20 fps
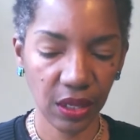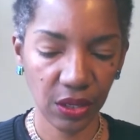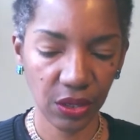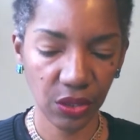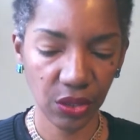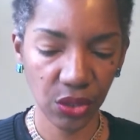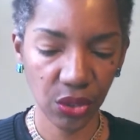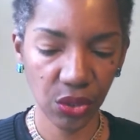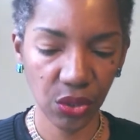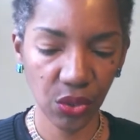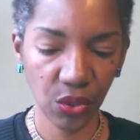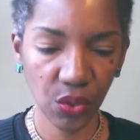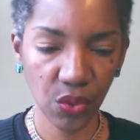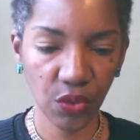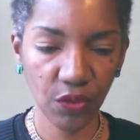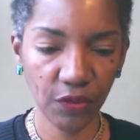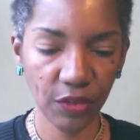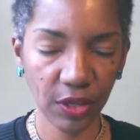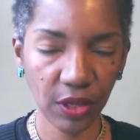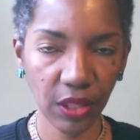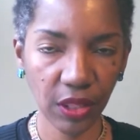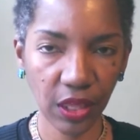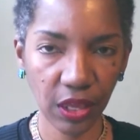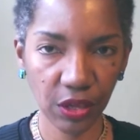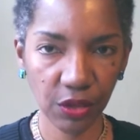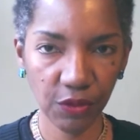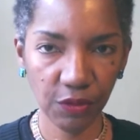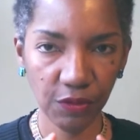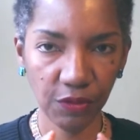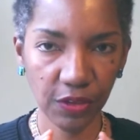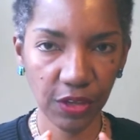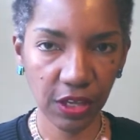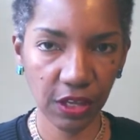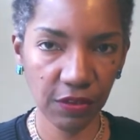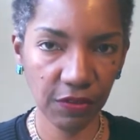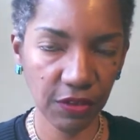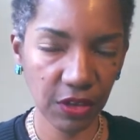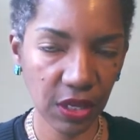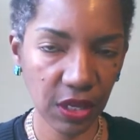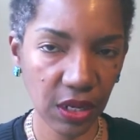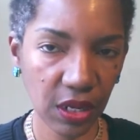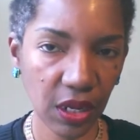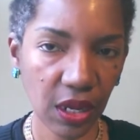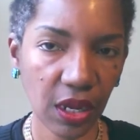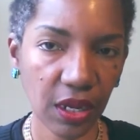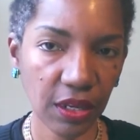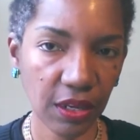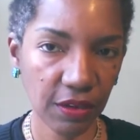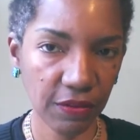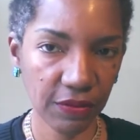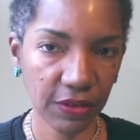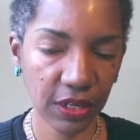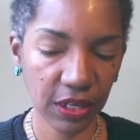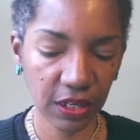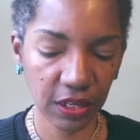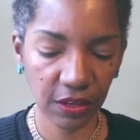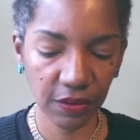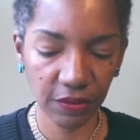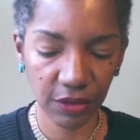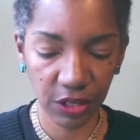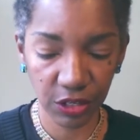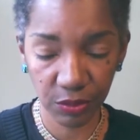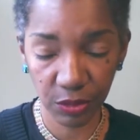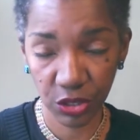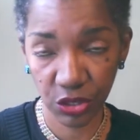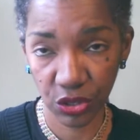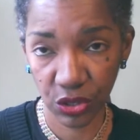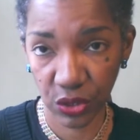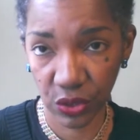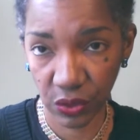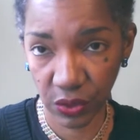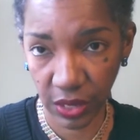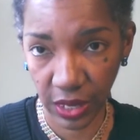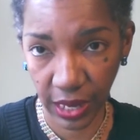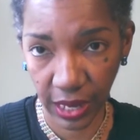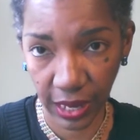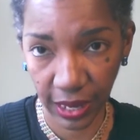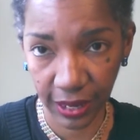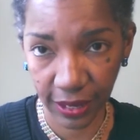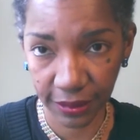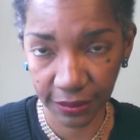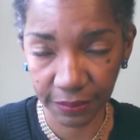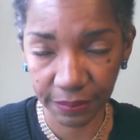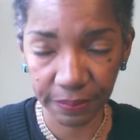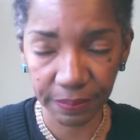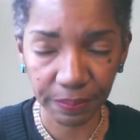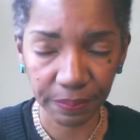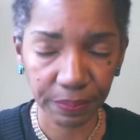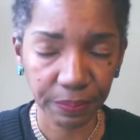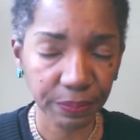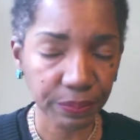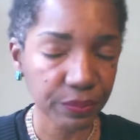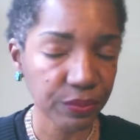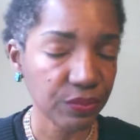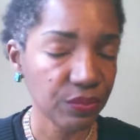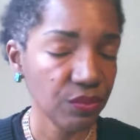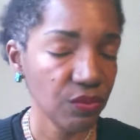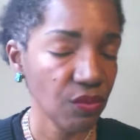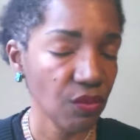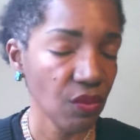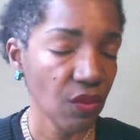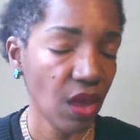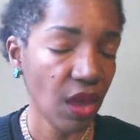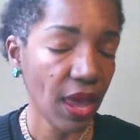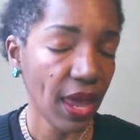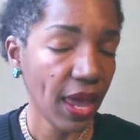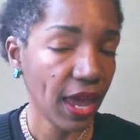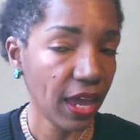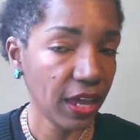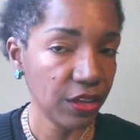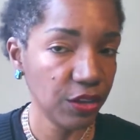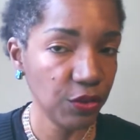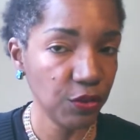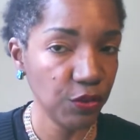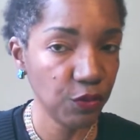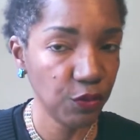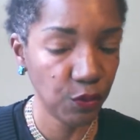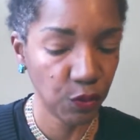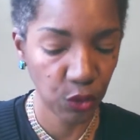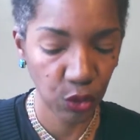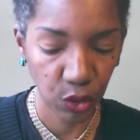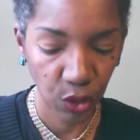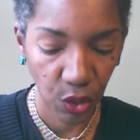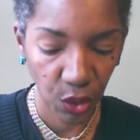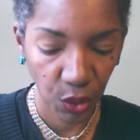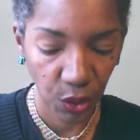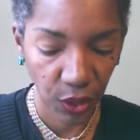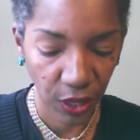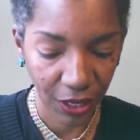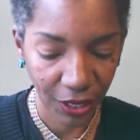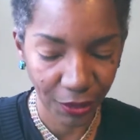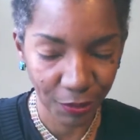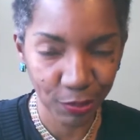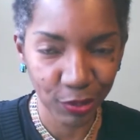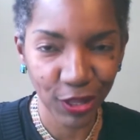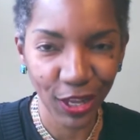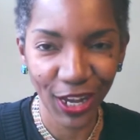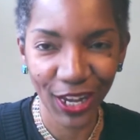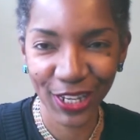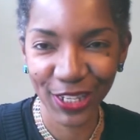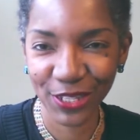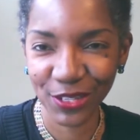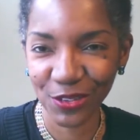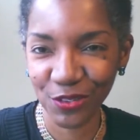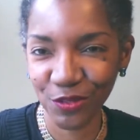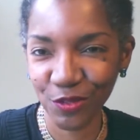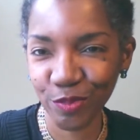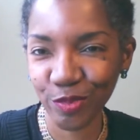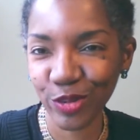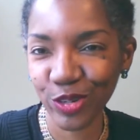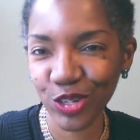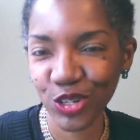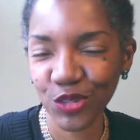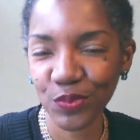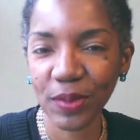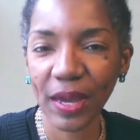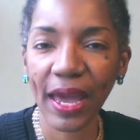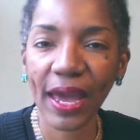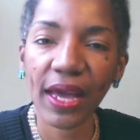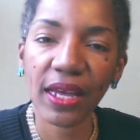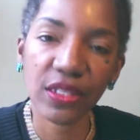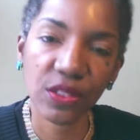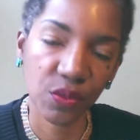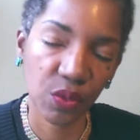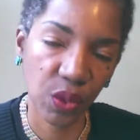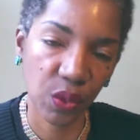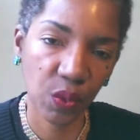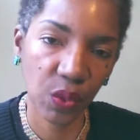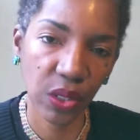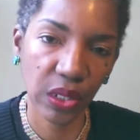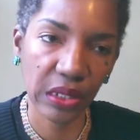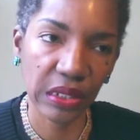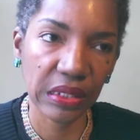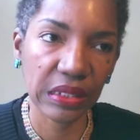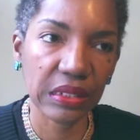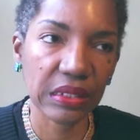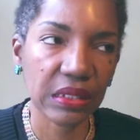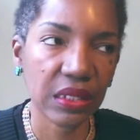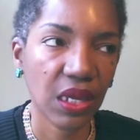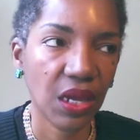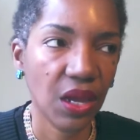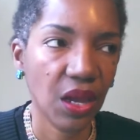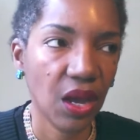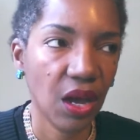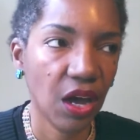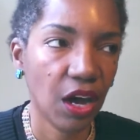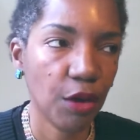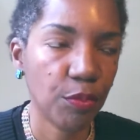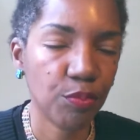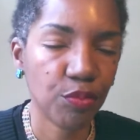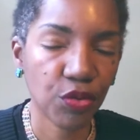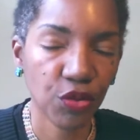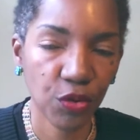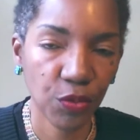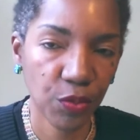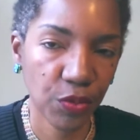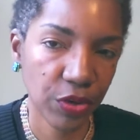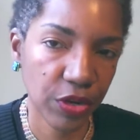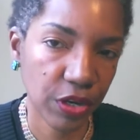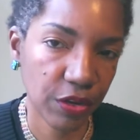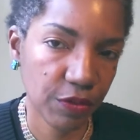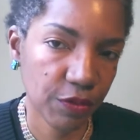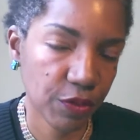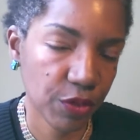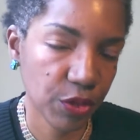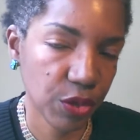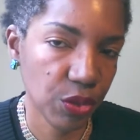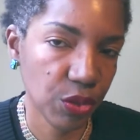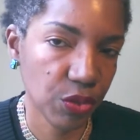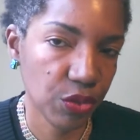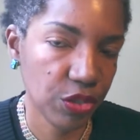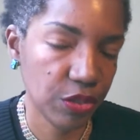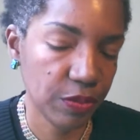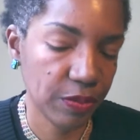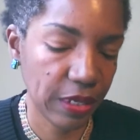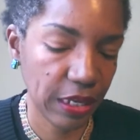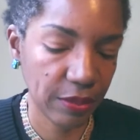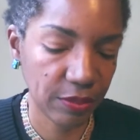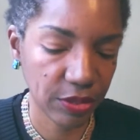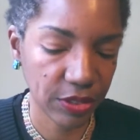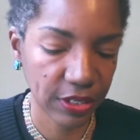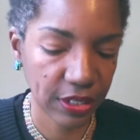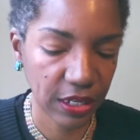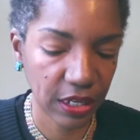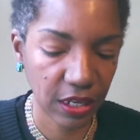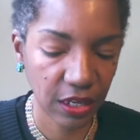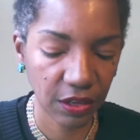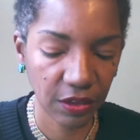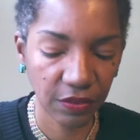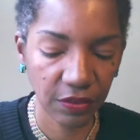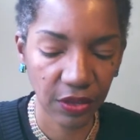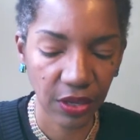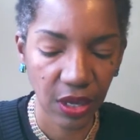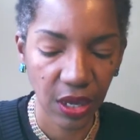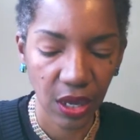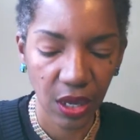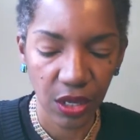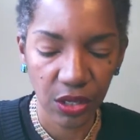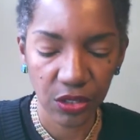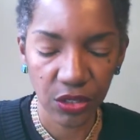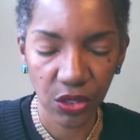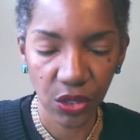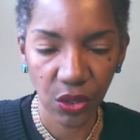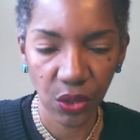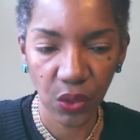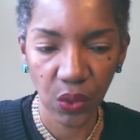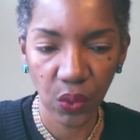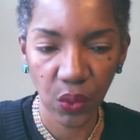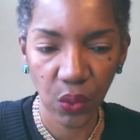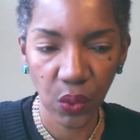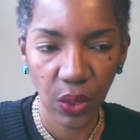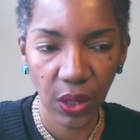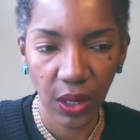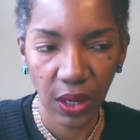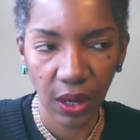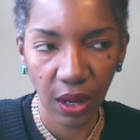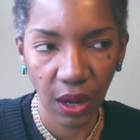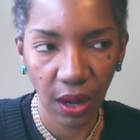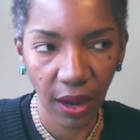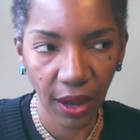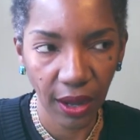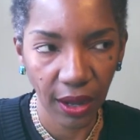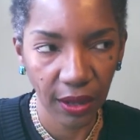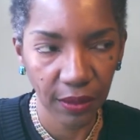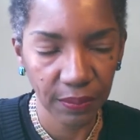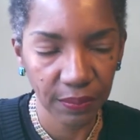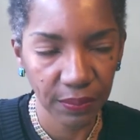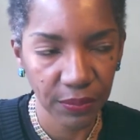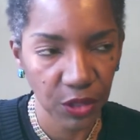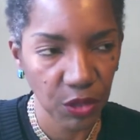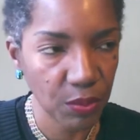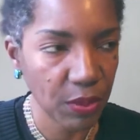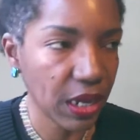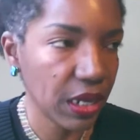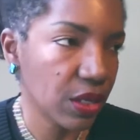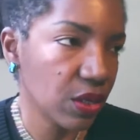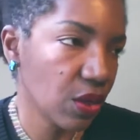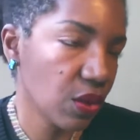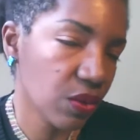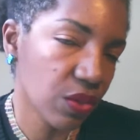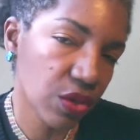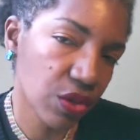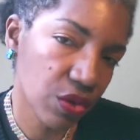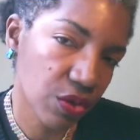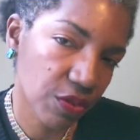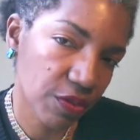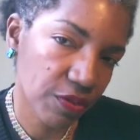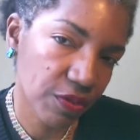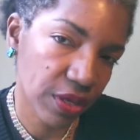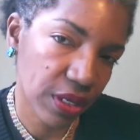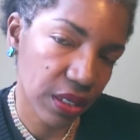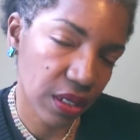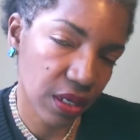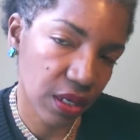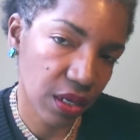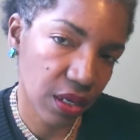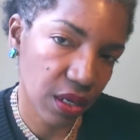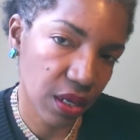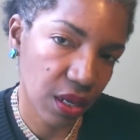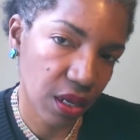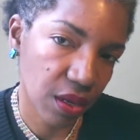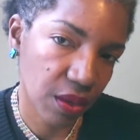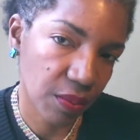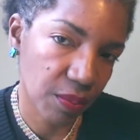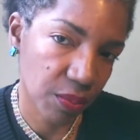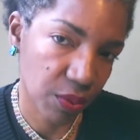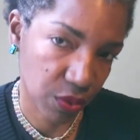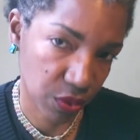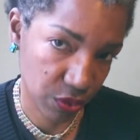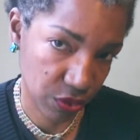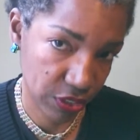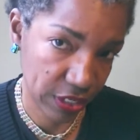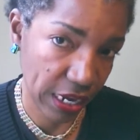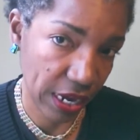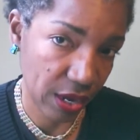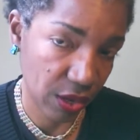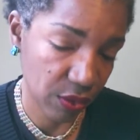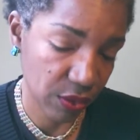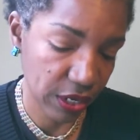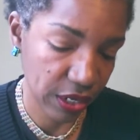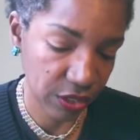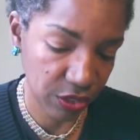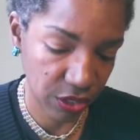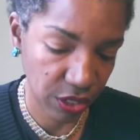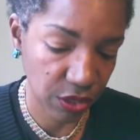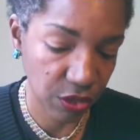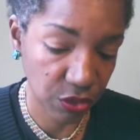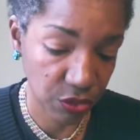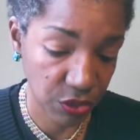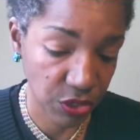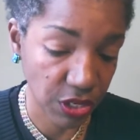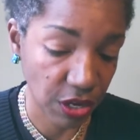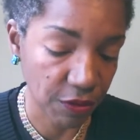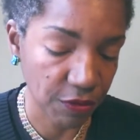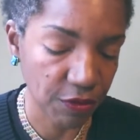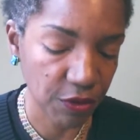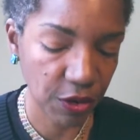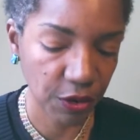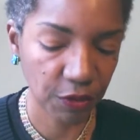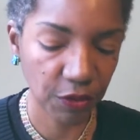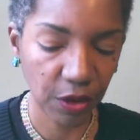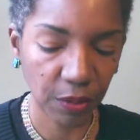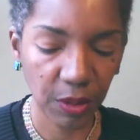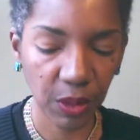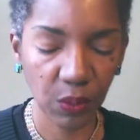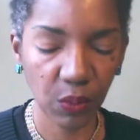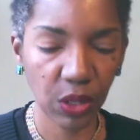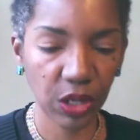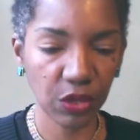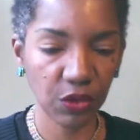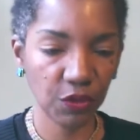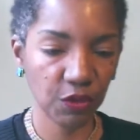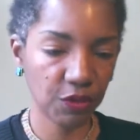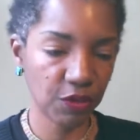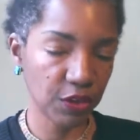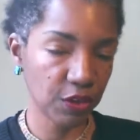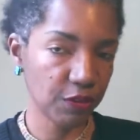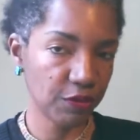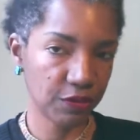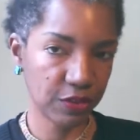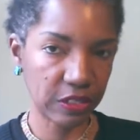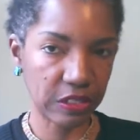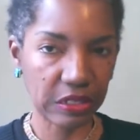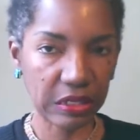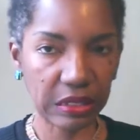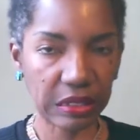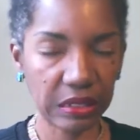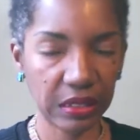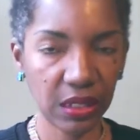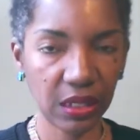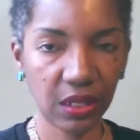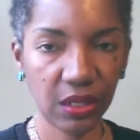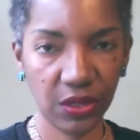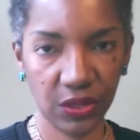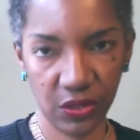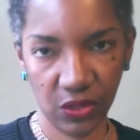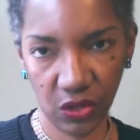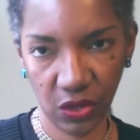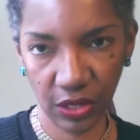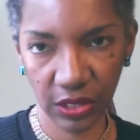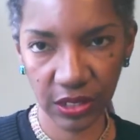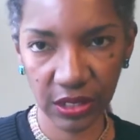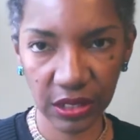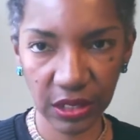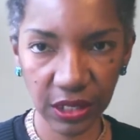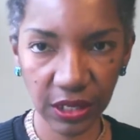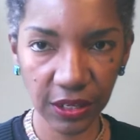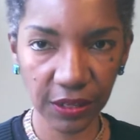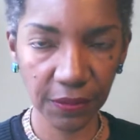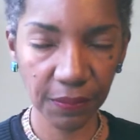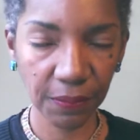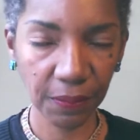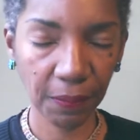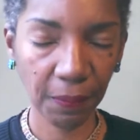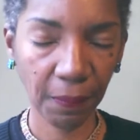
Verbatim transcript: You feel like you've given and given and given as much as you can. And you've, it implies you've pushed past what was appropriate for you to be able to give. So um, you might know that you're feeling burned out and that you're suffering from it when you feel physically exhausted.